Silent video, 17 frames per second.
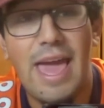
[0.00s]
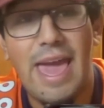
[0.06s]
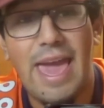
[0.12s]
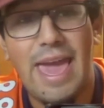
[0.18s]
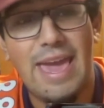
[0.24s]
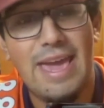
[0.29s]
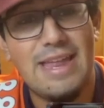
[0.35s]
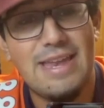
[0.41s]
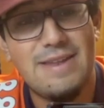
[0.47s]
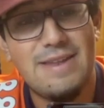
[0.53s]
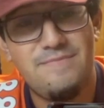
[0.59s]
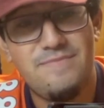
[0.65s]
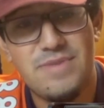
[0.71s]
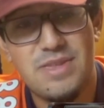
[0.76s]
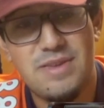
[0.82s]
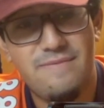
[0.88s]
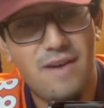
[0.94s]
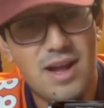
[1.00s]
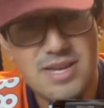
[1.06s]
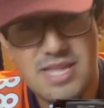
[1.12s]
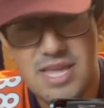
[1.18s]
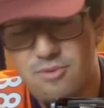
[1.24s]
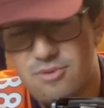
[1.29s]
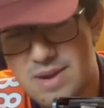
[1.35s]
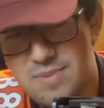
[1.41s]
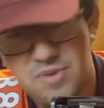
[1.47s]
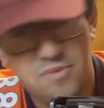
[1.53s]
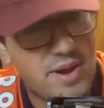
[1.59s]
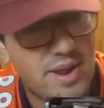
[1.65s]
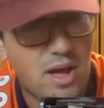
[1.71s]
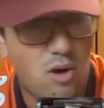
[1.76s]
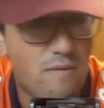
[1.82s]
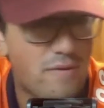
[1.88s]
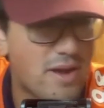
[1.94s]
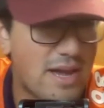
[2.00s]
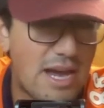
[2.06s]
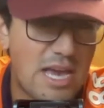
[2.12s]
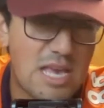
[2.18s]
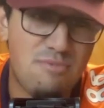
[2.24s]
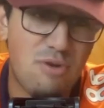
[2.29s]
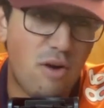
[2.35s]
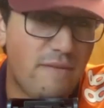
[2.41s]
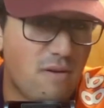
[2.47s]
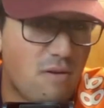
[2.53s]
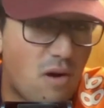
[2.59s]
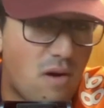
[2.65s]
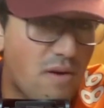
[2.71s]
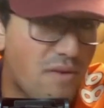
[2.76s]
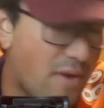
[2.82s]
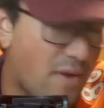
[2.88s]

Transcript: And Javonte Williams running all over you guys. Melvin Gordon was